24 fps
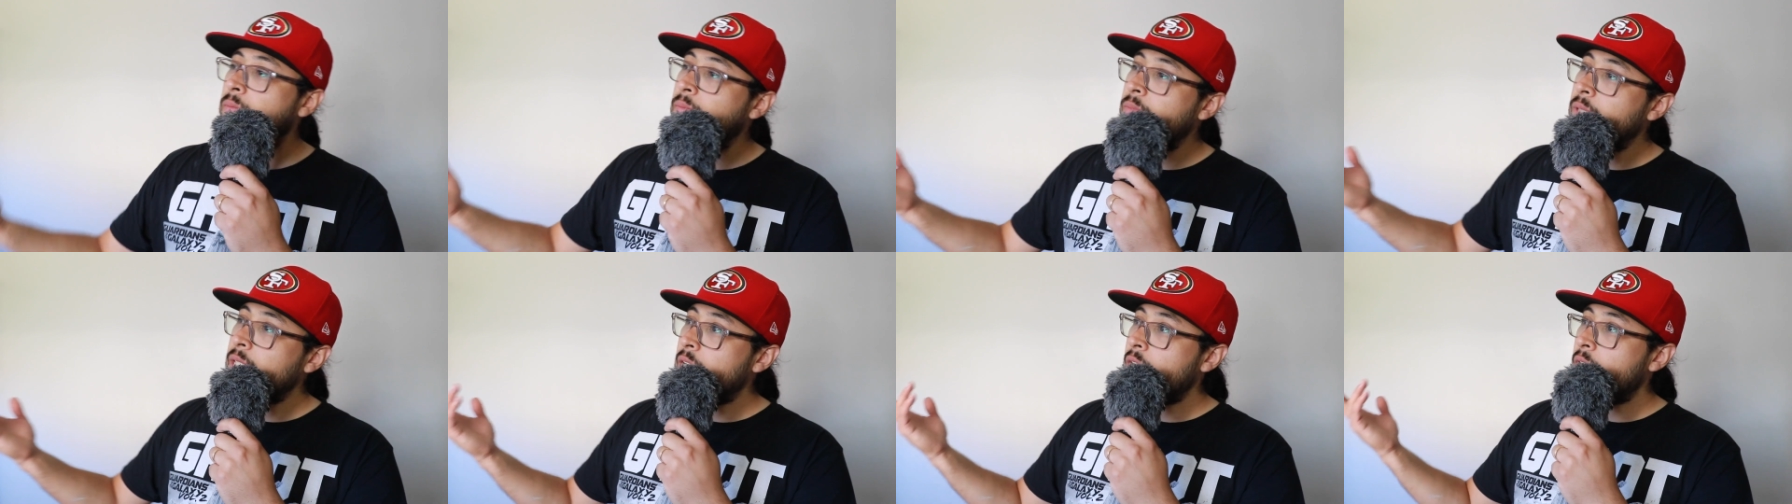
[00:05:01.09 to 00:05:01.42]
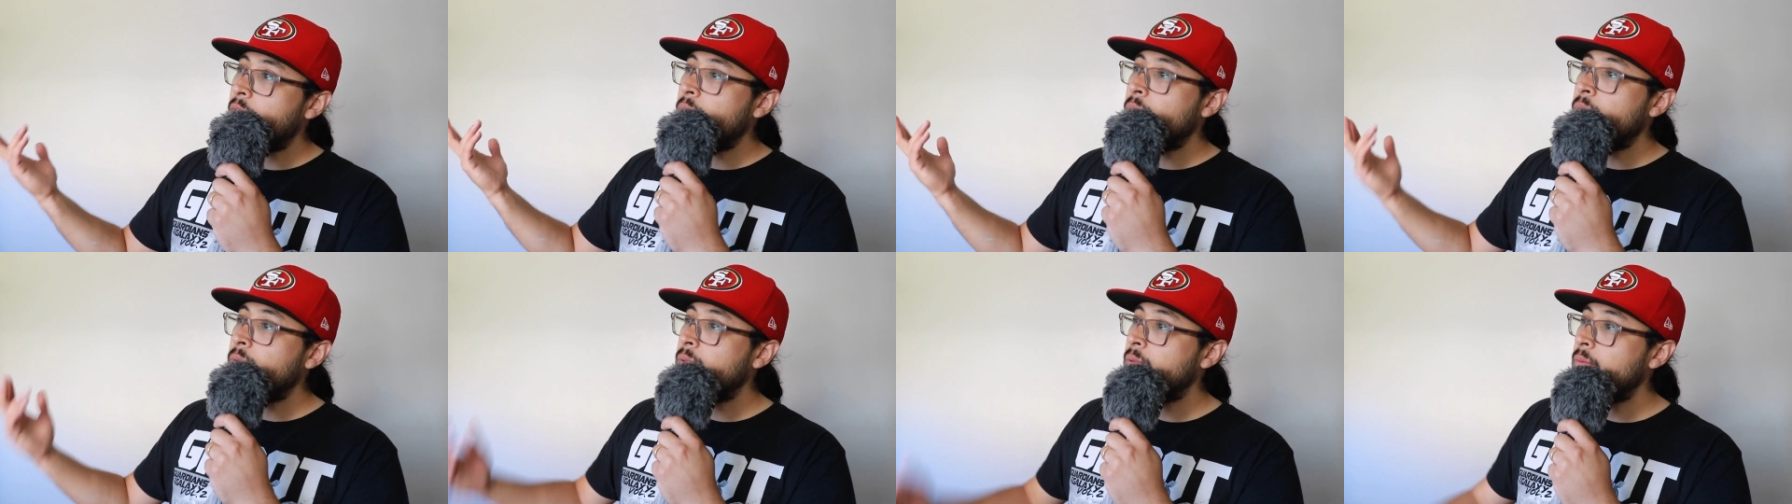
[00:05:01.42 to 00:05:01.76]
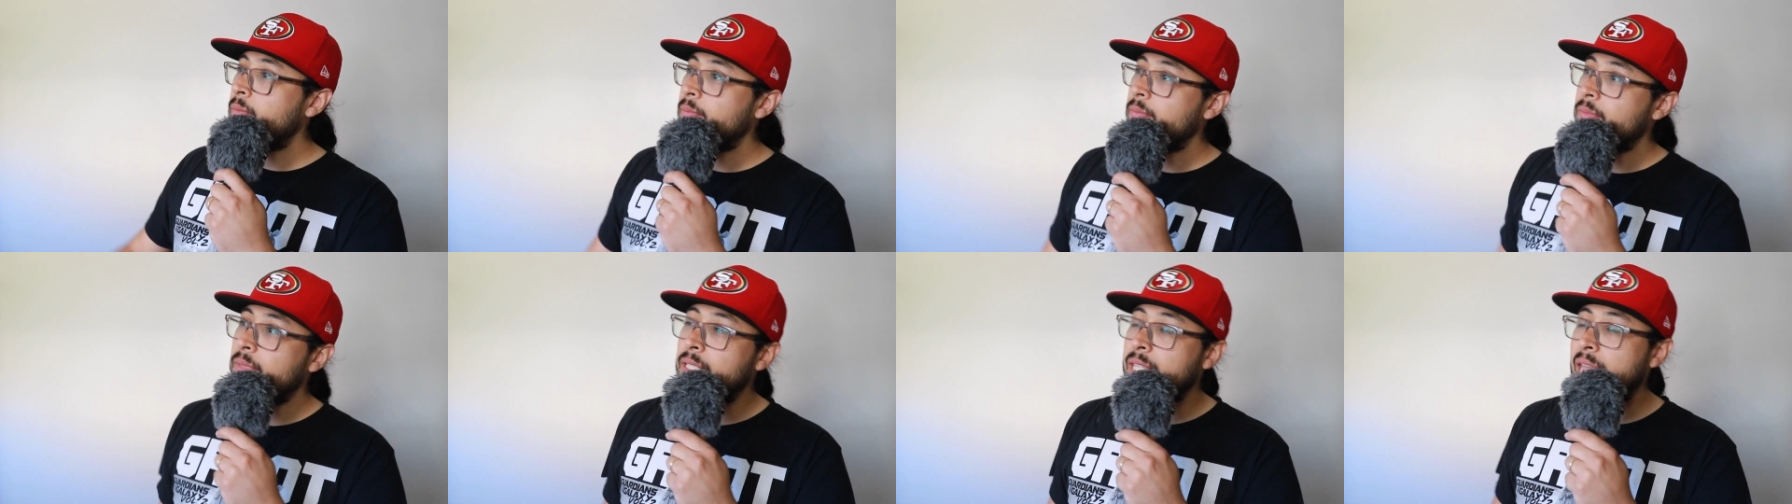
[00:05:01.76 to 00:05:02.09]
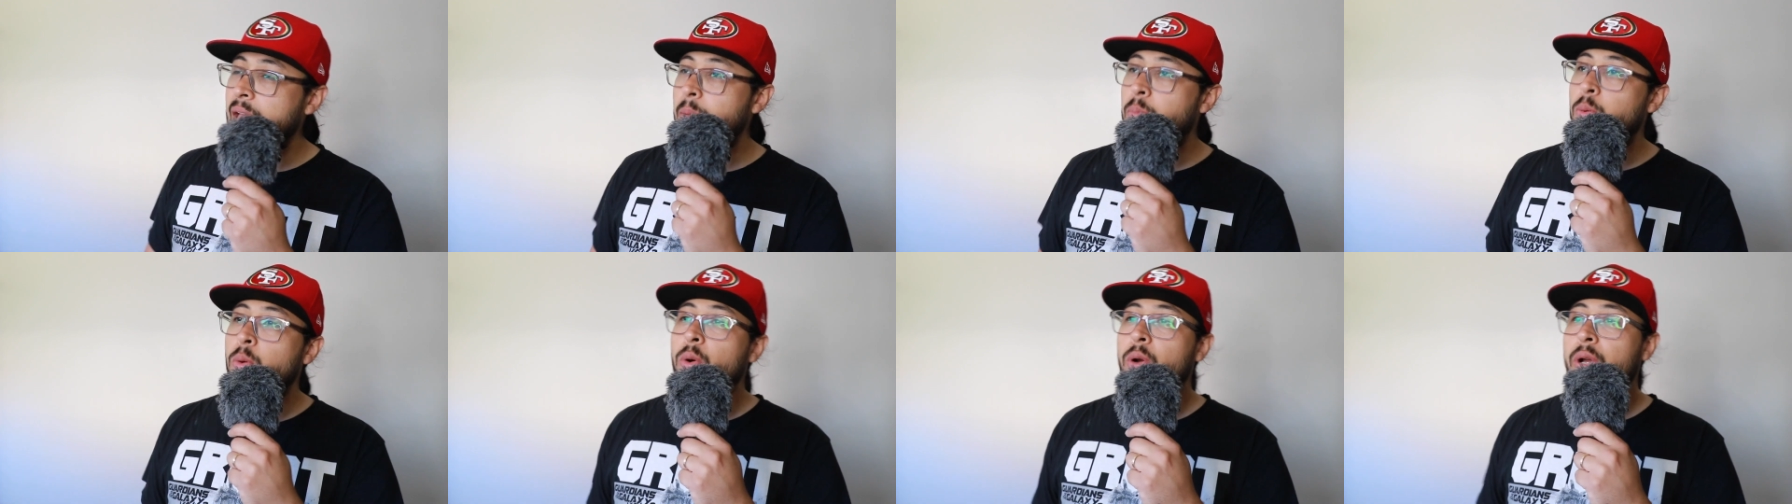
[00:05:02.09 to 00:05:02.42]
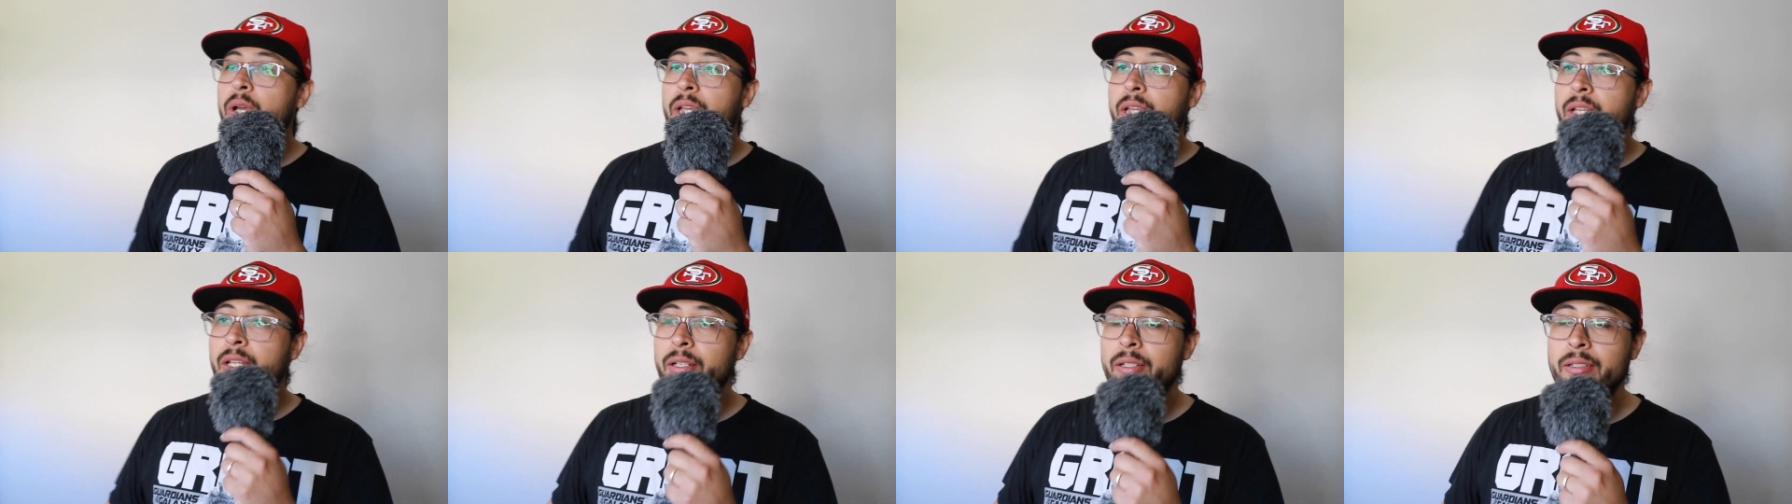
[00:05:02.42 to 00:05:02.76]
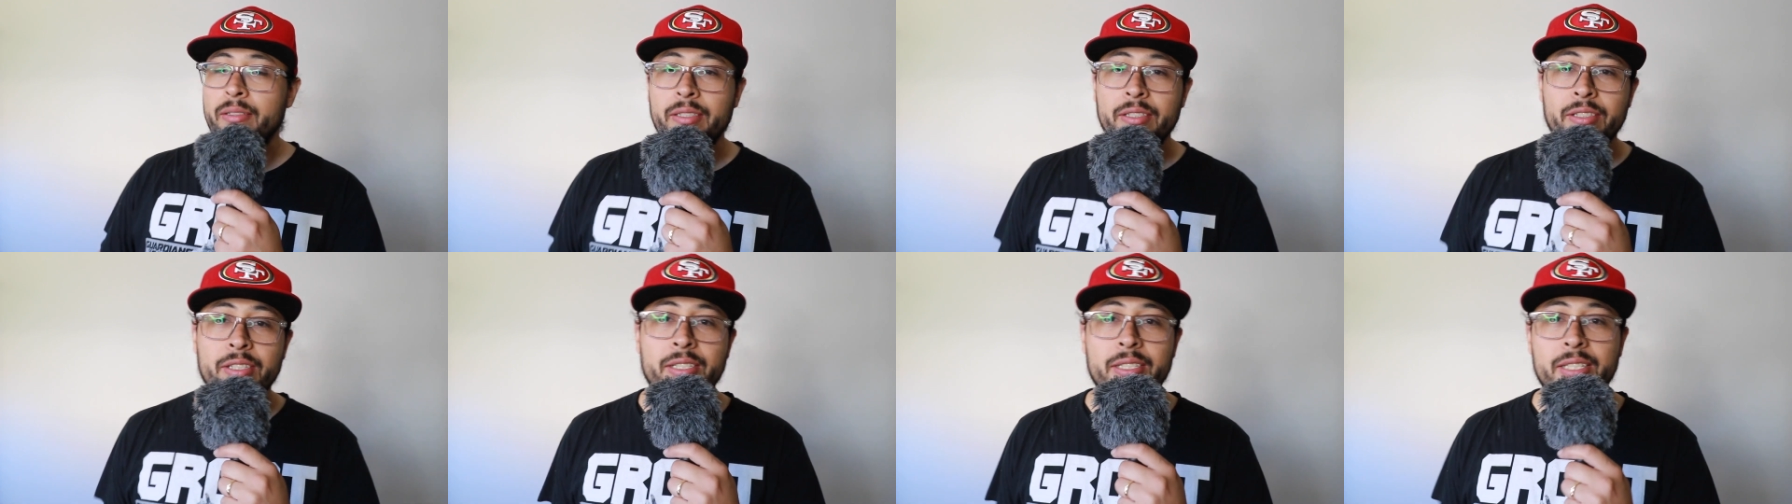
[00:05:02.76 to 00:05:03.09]
at that point,
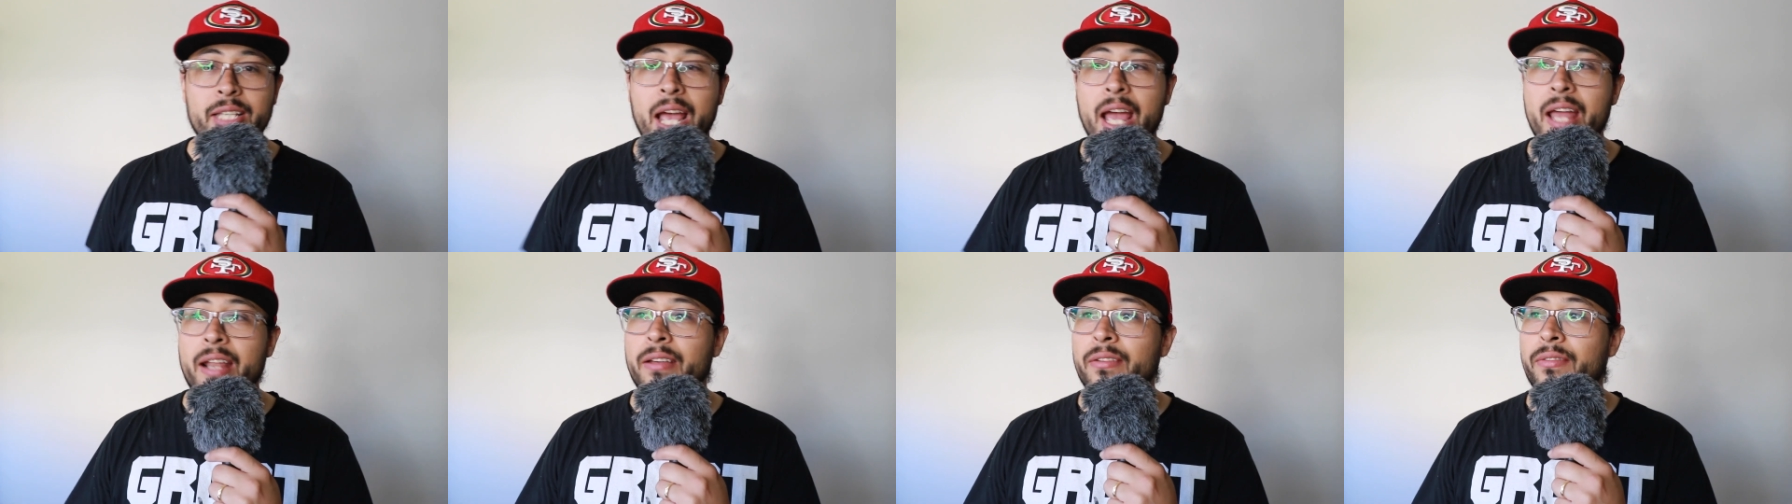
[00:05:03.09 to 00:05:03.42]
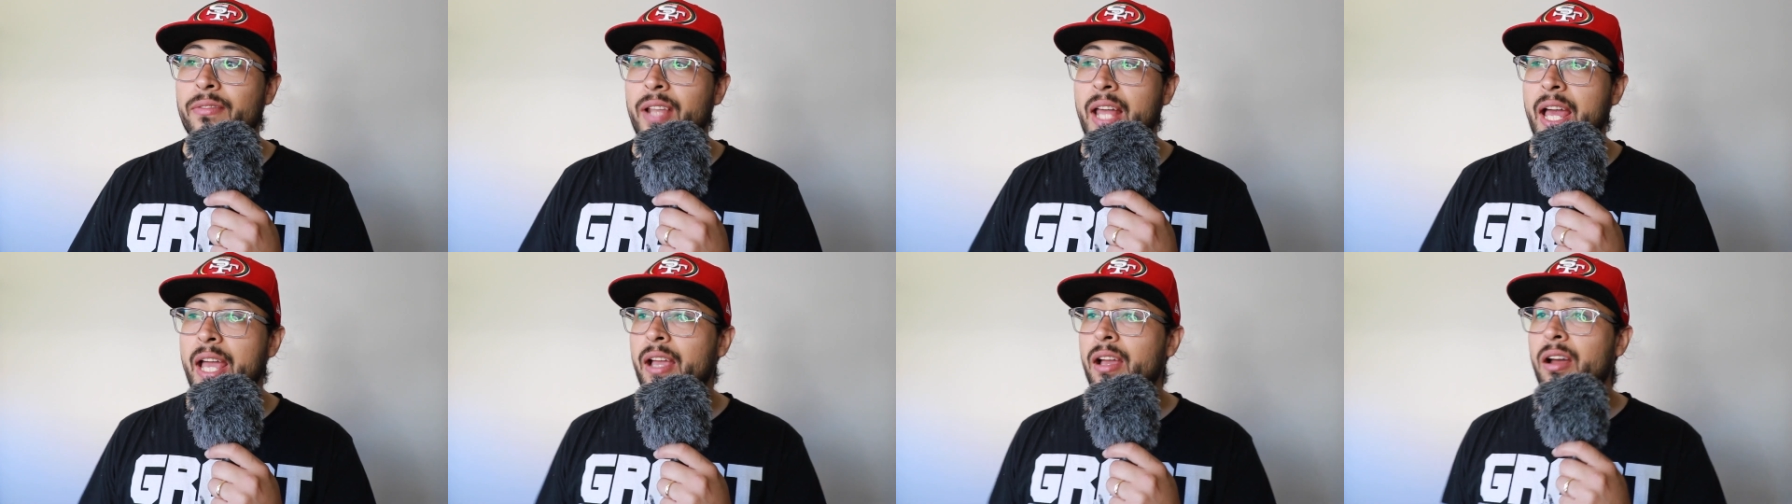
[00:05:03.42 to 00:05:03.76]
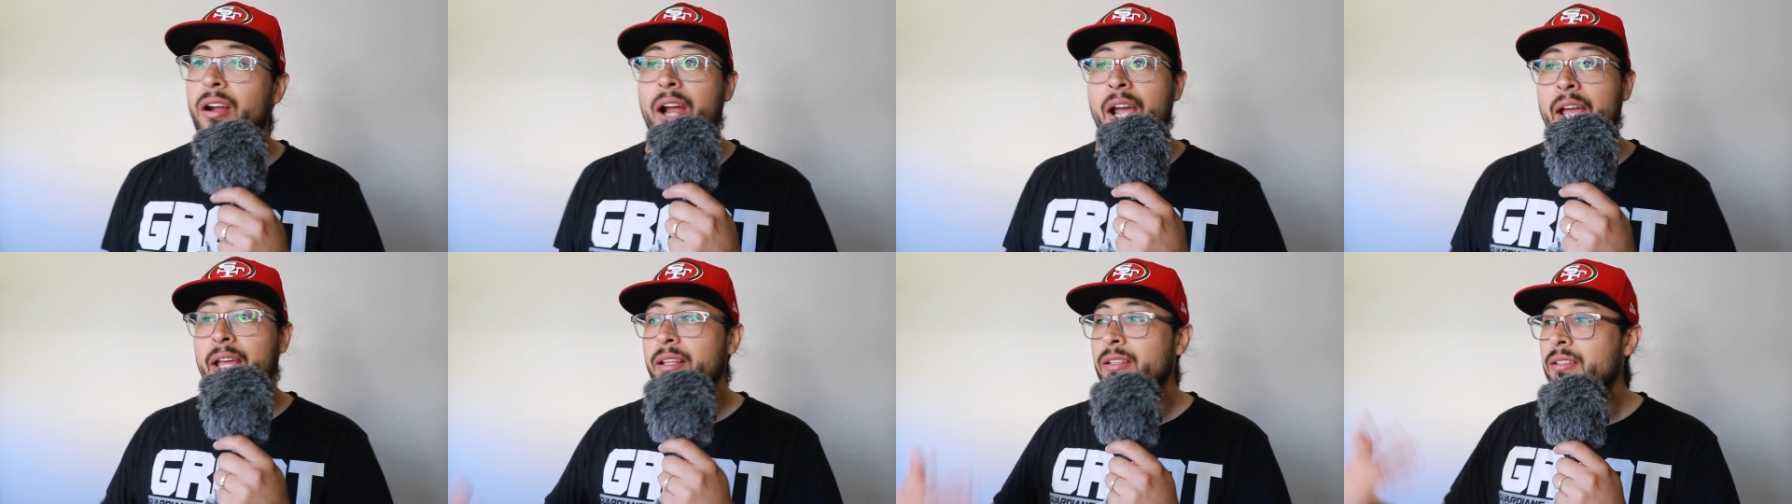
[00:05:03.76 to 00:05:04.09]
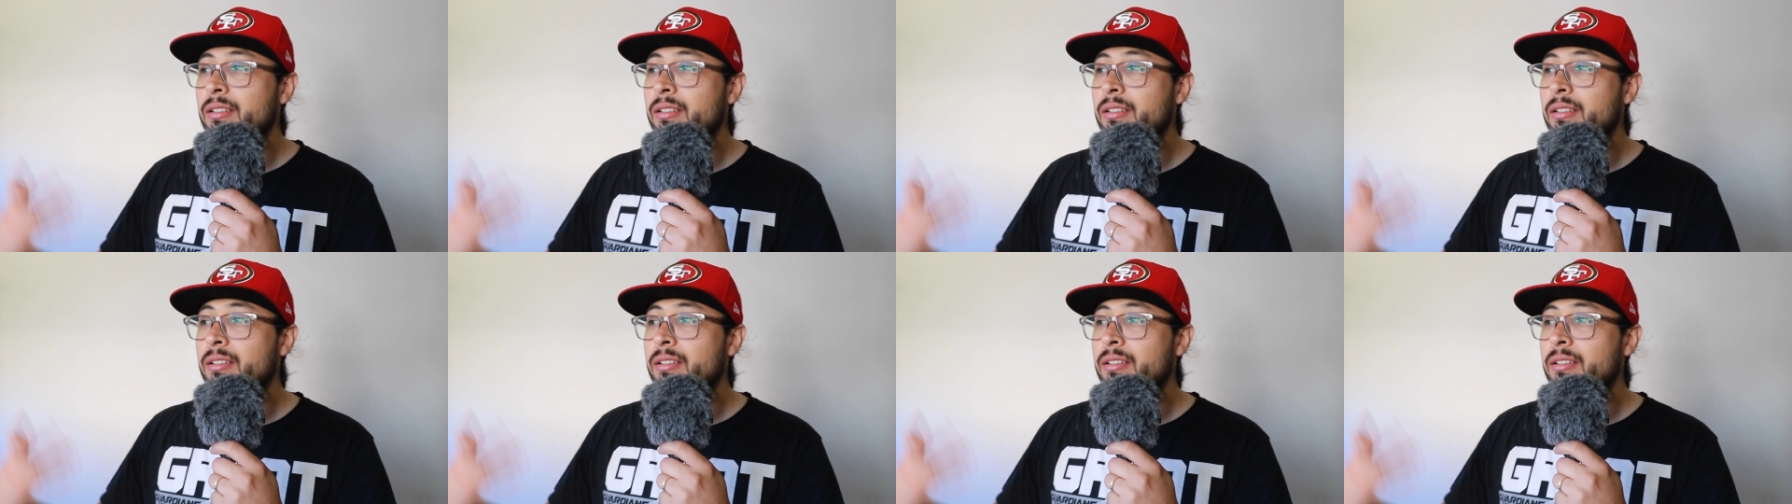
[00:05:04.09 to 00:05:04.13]
you're just kind of like, all right,